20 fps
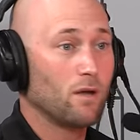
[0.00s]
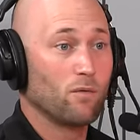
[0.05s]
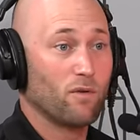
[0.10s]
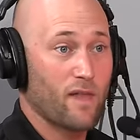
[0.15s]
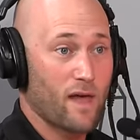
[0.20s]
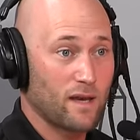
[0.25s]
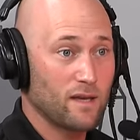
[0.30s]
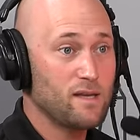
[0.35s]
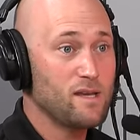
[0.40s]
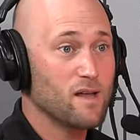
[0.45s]

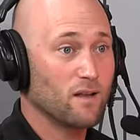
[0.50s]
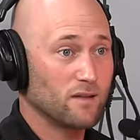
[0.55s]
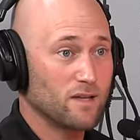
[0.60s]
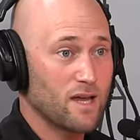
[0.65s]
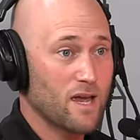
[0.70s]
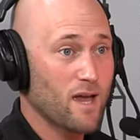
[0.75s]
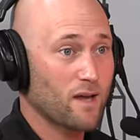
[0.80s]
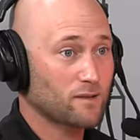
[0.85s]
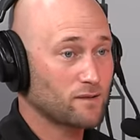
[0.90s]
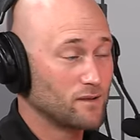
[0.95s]
Well, that E L
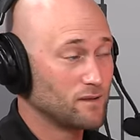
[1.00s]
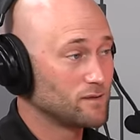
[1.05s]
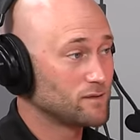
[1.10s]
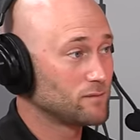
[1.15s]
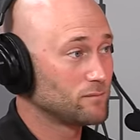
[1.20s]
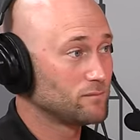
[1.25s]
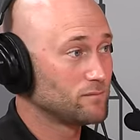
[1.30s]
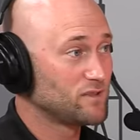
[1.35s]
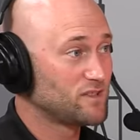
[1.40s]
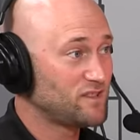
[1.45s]
D X
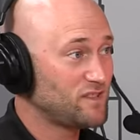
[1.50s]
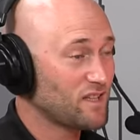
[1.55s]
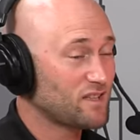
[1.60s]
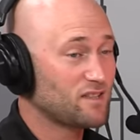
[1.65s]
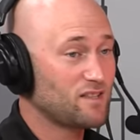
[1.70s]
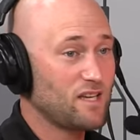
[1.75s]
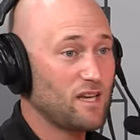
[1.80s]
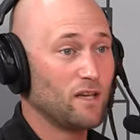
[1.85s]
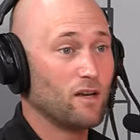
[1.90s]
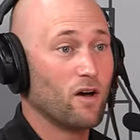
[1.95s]
is
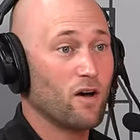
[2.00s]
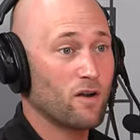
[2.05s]
sixteen